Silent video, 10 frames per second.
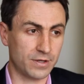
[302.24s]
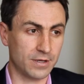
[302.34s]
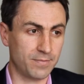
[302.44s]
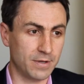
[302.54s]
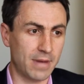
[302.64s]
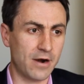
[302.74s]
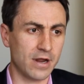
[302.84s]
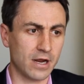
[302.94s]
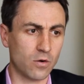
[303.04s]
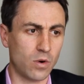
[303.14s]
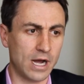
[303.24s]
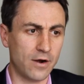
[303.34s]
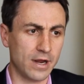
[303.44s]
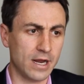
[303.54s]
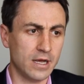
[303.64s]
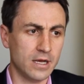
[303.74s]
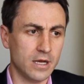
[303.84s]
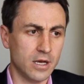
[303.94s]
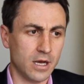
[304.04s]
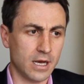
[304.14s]
the Murray Inquiry
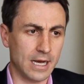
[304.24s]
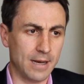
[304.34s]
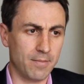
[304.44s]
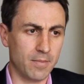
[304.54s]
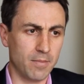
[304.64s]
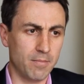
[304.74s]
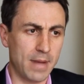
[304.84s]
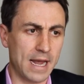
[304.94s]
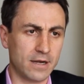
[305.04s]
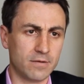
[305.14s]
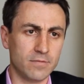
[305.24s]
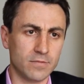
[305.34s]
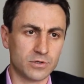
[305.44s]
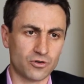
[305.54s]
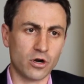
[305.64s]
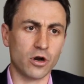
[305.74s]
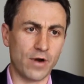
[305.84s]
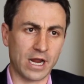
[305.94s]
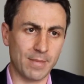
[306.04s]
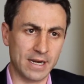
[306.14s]
made stronger
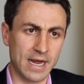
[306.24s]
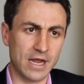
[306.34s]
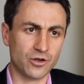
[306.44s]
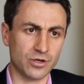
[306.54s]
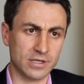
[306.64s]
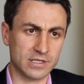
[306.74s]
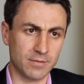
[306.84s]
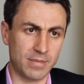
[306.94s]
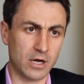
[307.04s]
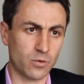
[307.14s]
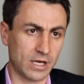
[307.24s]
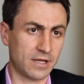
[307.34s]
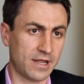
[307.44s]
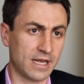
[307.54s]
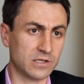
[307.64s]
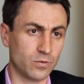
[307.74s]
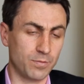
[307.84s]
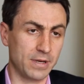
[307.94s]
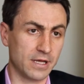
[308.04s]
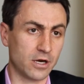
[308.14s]
recommendations about what it thinks
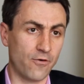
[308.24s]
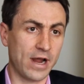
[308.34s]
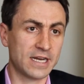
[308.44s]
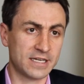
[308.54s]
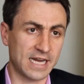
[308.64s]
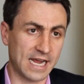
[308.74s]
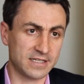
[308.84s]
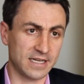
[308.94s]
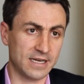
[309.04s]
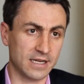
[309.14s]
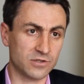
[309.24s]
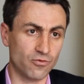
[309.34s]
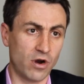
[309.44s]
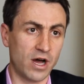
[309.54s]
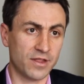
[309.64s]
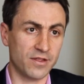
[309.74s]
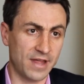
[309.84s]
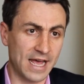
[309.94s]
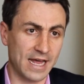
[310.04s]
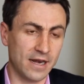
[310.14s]
would be the correct tax settings rather
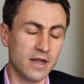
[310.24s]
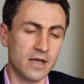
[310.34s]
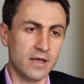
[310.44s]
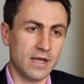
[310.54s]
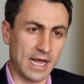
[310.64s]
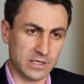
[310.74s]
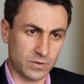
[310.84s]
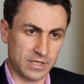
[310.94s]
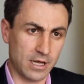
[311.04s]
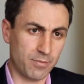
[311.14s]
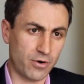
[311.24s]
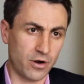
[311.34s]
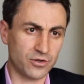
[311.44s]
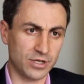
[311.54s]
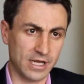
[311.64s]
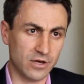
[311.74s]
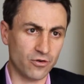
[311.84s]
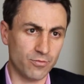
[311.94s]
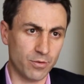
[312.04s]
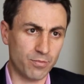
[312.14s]
than, as was the approach in the
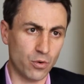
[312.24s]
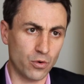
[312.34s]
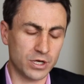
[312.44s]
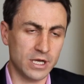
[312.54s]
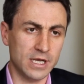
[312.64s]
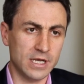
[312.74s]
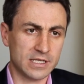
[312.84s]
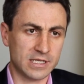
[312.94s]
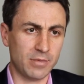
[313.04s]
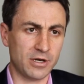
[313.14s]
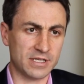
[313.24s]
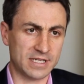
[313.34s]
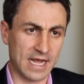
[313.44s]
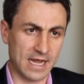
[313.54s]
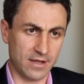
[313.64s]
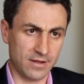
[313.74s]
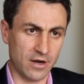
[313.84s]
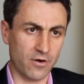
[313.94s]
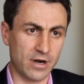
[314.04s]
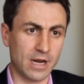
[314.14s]
interim report, simply to say
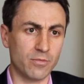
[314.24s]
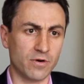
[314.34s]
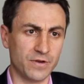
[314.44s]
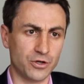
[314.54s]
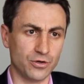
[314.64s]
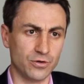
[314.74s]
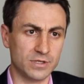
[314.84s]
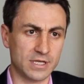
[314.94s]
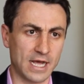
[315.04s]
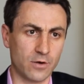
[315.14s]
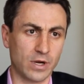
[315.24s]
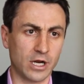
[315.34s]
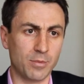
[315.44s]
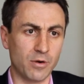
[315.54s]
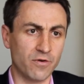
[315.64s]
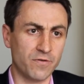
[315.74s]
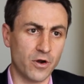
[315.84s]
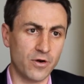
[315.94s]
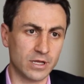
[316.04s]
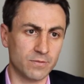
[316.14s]
there are a number of issues and we're going to be
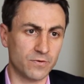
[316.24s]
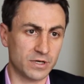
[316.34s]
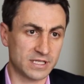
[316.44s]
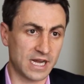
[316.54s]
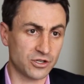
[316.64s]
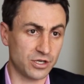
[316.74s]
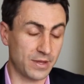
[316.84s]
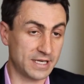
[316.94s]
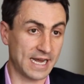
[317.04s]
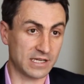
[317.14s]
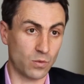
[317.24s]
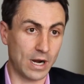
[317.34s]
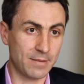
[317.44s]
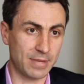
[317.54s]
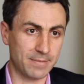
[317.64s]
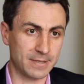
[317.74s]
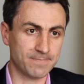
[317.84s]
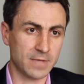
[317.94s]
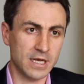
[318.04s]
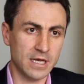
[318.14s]
referring them for discussion in the tax white paper.
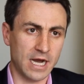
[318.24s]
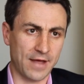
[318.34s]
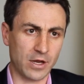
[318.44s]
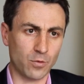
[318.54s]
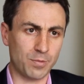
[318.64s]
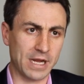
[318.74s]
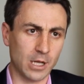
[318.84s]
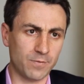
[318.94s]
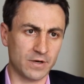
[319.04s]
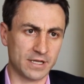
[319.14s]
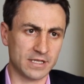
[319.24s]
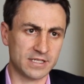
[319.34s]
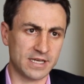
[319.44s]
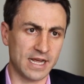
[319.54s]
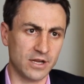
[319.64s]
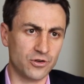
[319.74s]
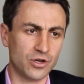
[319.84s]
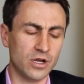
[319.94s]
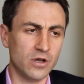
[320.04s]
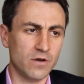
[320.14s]
I think it would be helpful at this
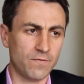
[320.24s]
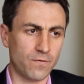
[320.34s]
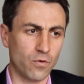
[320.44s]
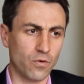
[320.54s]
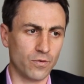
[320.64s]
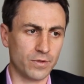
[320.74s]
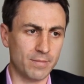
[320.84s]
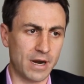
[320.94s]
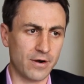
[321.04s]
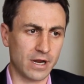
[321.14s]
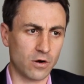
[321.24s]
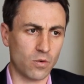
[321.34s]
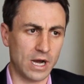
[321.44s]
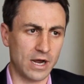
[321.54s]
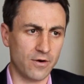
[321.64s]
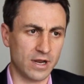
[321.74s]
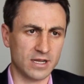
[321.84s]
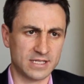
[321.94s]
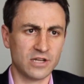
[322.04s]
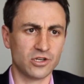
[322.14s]
stage for the Murray Inquiry,
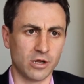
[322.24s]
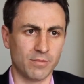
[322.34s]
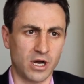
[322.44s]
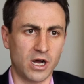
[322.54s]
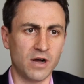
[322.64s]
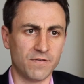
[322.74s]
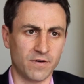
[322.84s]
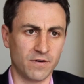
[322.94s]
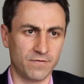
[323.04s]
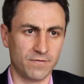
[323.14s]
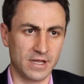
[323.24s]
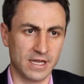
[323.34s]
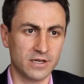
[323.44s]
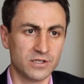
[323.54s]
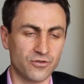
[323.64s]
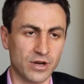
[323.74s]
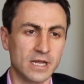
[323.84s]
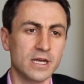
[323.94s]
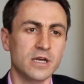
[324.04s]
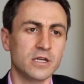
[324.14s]
essentially on behalf of the
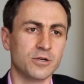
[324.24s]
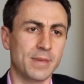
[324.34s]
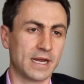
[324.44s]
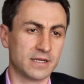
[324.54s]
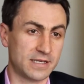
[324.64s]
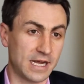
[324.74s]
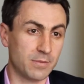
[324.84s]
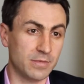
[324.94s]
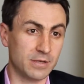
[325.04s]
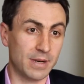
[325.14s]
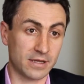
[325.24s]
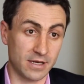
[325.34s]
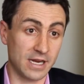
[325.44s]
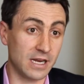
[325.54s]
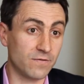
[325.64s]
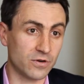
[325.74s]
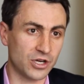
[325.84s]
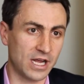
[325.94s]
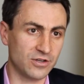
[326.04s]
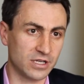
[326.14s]
industry, to make a statement about the need for
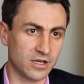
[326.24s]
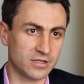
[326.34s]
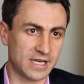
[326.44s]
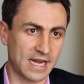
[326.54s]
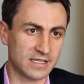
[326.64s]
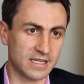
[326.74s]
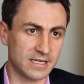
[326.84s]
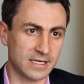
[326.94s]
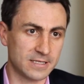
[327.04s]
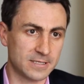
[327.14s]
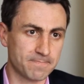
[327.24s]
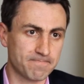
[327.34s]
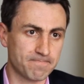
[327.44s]
changing those tax settings.